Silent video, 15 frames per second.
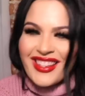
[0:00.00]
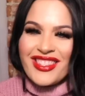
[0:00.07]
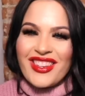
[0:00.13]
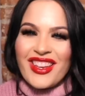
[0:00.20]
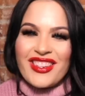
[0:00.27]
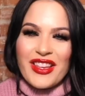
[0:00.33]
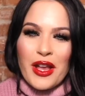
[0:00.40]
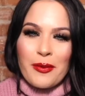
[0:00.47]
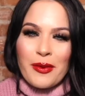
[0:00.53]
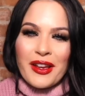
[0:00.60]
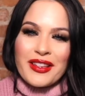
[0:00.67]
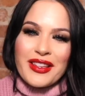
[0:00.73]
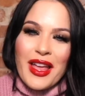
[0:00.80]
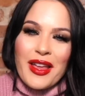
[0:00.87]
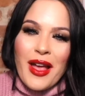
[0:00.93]
this they sent me,
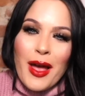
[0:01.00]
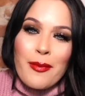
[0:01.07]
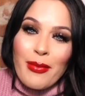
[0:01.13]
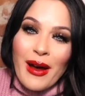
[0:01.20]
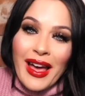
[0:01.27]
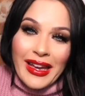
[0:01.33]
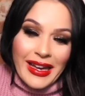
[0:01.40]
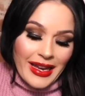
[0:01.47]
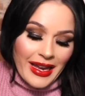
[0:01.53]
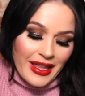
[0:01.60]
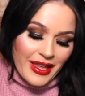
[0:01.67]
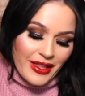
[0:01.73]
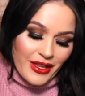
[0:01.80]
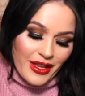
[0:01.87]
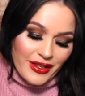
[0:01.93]
because I, I buy it, and
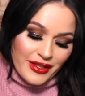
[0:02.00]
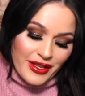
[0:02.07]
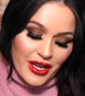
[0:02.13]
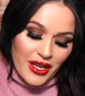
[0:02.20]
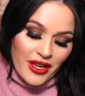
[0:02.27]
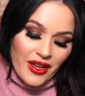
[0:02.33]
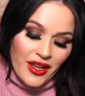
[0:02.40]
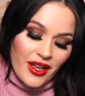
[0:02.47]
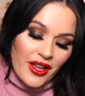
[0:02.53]
then they see